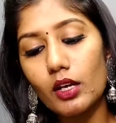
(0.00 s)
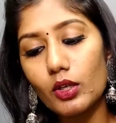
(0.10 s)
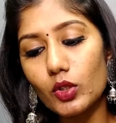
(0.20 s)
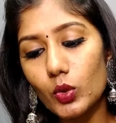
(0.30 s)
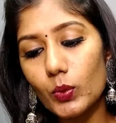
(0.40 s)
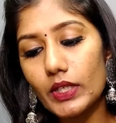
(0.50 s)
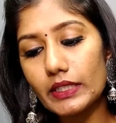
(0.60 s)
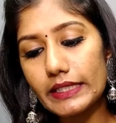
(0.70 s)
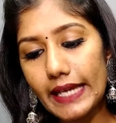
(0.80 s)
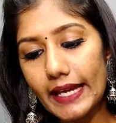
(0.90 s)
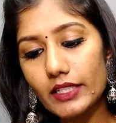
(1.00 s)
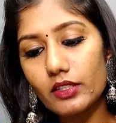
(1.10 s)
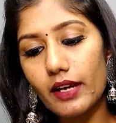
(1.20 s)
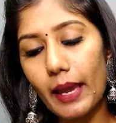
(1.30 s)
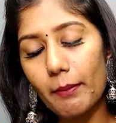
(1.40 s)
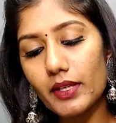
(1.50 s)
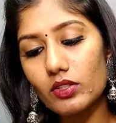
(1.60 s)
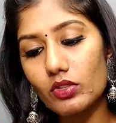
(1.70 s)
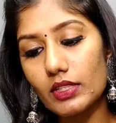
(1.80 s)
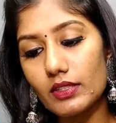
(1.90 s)
you will get
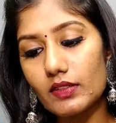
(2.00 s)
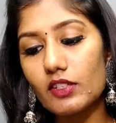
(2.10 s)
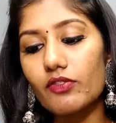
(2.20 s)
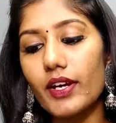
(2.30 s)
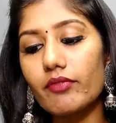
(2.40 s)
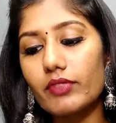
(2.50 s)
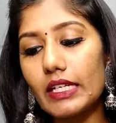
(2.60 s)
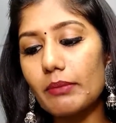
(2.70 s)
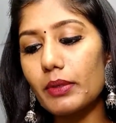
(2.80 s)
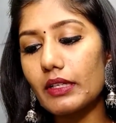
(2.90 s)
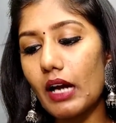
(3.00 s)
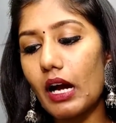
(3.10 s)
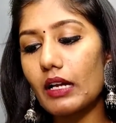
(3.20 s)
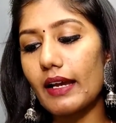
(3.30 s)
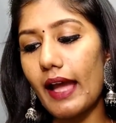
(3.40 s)
MS365 Deep Dark